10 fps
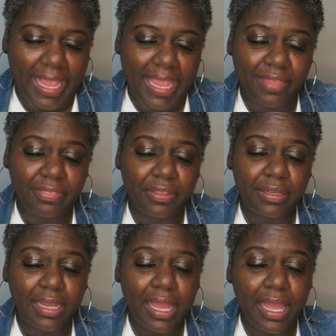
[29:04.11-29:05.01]
And the
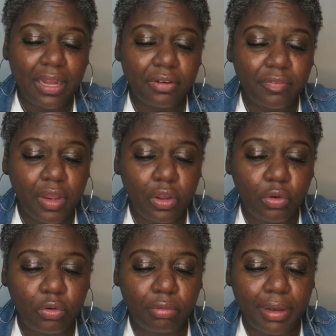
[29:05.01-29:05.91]
God of all
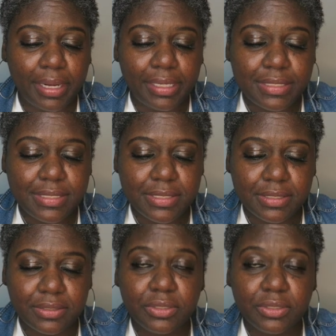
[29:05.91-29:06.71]
grace